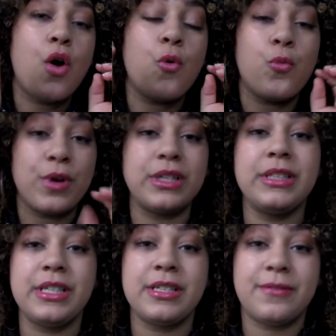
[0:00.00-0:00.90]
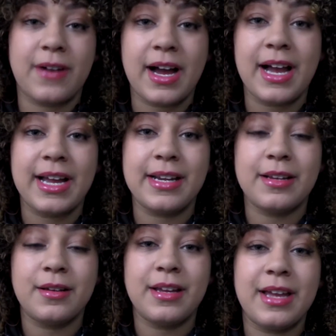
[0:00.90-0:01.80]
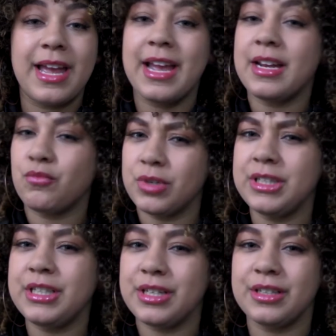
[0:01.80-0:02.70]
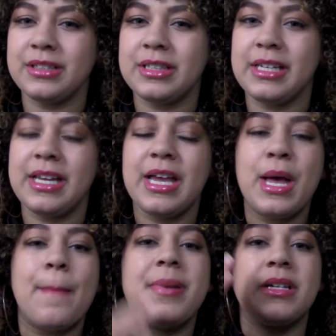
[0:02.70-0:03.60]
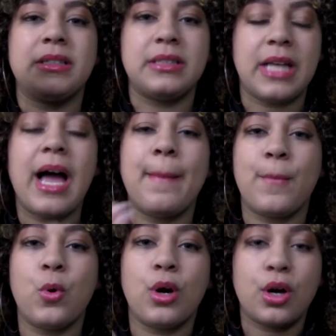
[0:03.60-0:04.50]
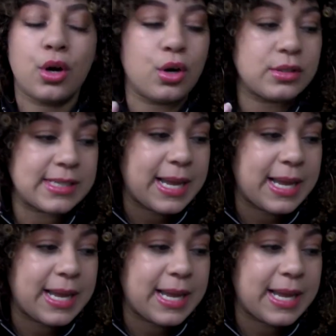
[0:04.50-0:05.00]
really defined and really curly, but a lot more curls.